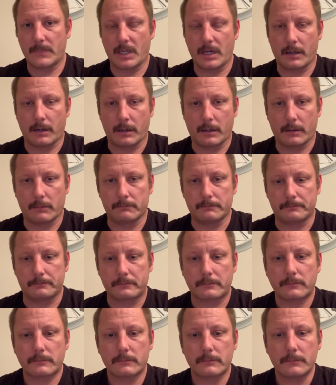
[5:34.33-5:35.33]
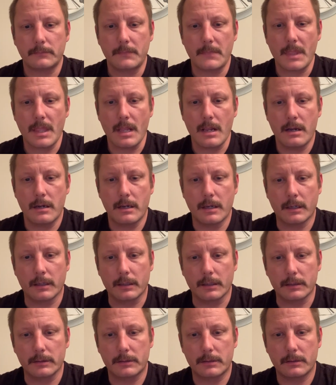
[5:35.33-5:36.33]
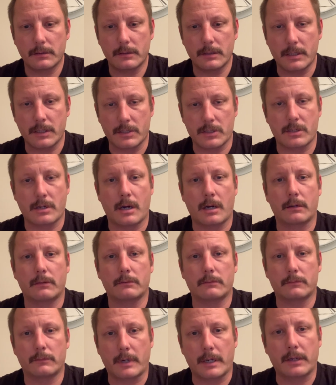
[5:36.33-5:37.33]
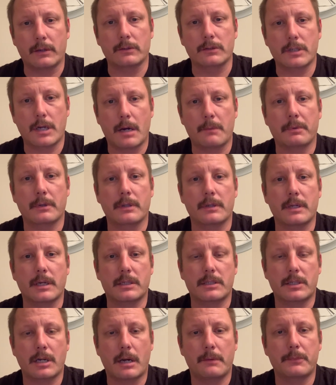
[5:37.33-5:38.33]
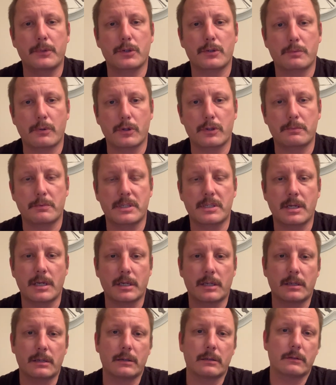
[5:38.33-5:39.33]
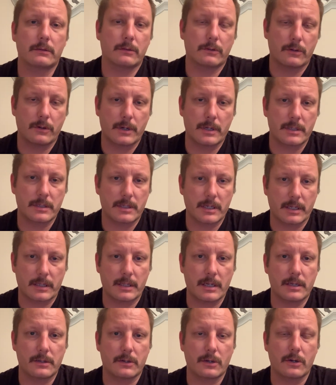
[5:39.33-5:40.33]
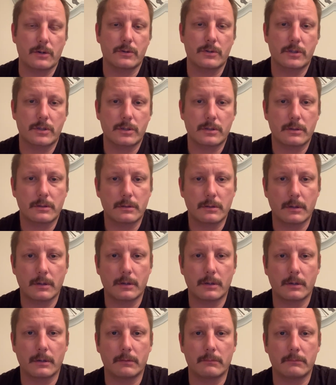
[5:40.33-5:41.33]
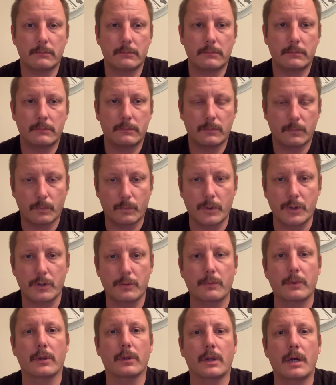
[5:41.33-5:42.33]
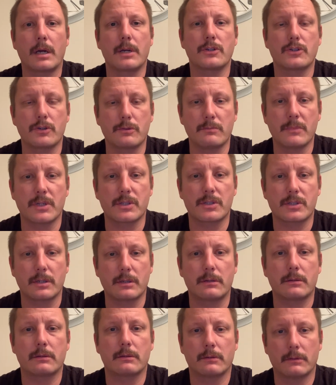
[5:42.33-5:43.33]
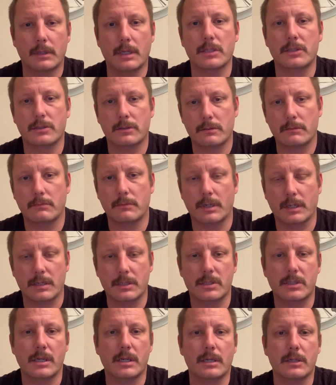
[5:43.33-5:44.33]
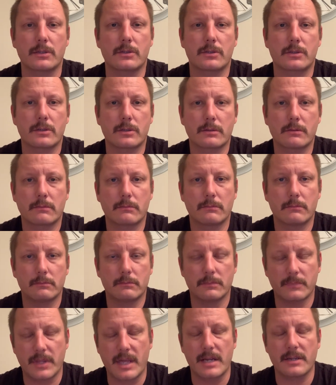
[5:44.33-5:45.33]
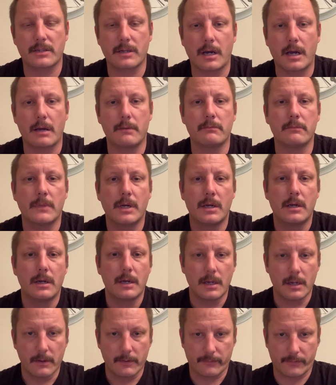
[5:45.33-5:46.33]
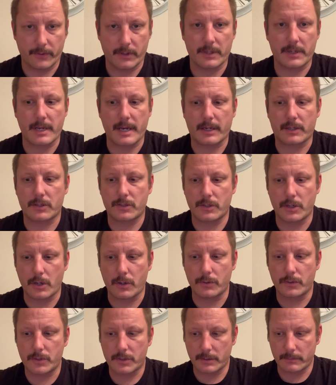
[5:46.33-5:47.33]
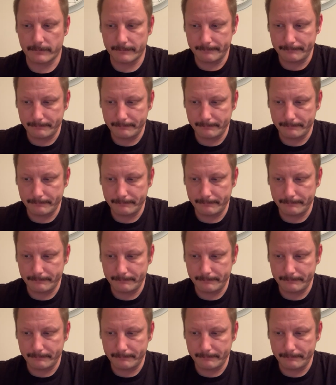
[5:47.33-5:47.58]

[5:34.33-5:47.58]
And it is not right on top of the next time you're supposed to be taking it, go ahead and take that dose when you realize you missed it, unless, like I said, it's that time for the next dose.